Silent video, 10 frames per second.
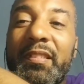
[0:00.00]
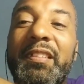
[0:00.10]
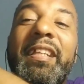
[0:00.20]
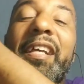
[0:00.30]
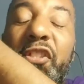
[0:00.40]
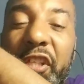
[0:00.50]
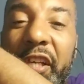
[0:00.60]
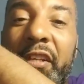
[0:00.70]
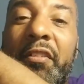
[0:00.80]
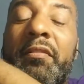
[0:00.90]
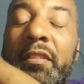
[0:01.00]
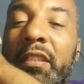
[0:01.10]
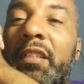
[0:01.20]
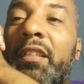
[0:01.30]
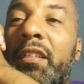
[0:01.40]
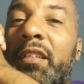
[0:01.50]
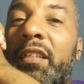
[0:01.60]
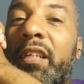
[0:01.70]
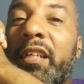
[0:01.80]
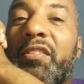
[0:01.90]
next year,
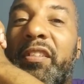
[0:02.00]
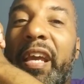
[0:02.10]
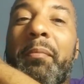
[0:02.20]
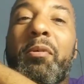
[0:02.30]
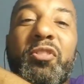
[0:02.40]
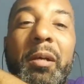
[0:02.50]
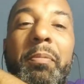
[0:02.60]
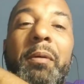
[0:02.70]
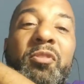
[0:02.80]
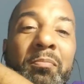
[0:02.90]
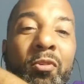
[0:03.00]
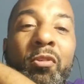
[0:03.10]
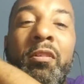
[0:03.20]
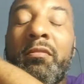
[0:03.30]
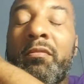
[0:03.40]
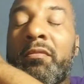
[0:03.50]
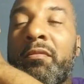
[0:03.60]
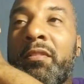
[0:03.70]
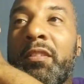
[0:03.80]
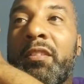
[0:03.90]
his game will step up some more.
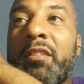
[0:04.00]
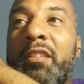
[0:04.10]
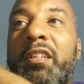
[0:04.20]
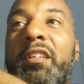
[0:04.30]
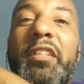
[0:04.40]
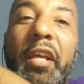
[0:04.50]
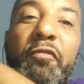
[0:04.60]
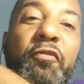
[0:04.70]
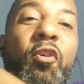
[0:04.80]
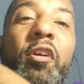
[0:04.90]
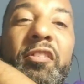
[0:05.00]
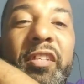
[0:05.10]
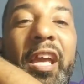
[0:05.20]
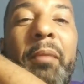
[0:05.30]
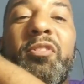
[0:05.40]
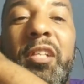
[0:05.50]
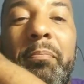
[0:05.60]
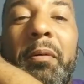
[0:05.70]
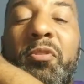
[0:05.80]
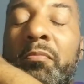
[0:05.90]
Year 4, his game will step
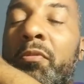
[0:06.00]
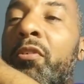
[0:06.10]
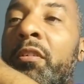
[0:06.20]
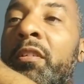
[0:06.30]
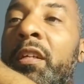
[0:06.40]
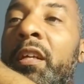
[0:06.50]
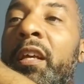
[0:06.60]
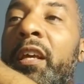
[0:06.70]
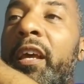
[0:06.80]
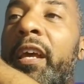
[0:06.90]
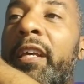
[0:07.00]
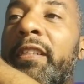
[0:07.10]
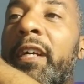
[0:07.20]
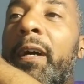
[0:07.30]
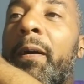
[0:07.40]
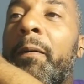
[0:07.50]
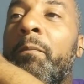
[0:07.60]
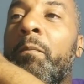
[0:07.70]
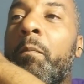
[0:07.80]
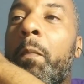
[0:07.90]
up some more. And
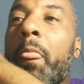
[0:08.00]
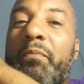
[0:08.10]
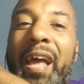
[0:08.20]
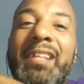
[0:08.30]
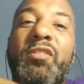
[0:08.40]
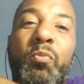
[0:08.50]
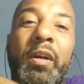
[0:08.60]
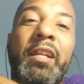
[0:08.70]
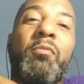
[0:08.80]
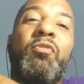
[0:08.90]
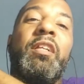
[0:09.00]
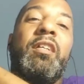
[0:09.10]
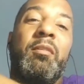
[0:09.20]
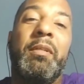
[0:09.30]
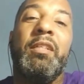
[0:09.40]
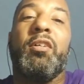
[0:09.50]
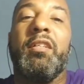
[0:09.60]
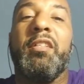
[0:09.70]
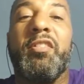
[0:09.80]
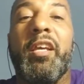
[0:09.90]
that's when I'm really going to be
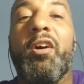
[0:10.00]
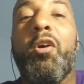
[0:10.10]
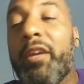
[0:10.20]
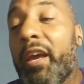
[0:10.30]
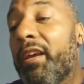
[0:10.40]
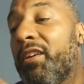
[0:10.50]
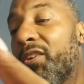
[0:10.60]
looking to say, okay,